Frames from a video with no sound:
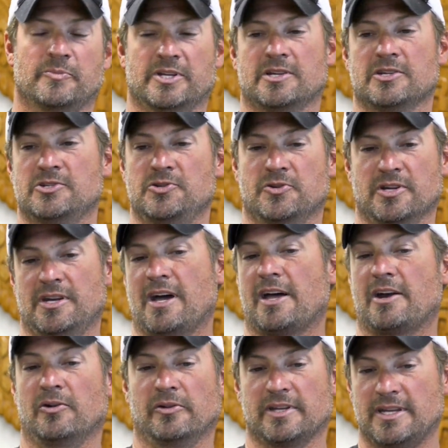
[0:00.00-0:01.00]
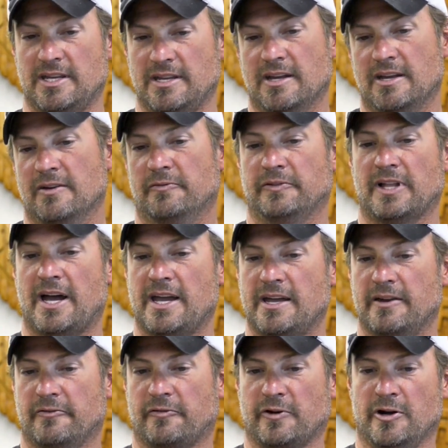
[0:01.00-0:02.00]
because you can not only fly
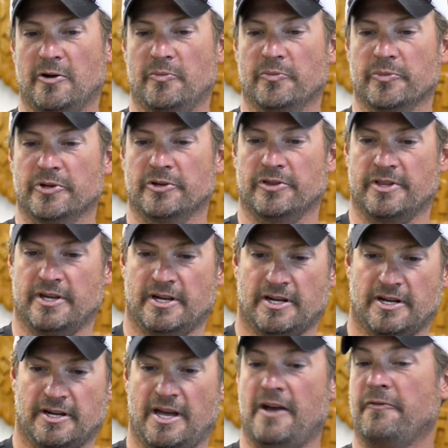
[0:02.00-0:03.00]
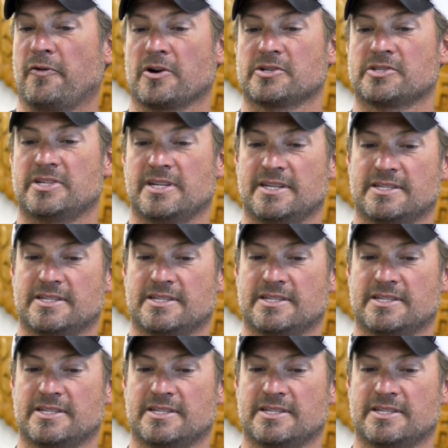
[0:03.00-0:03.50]
it from the FRC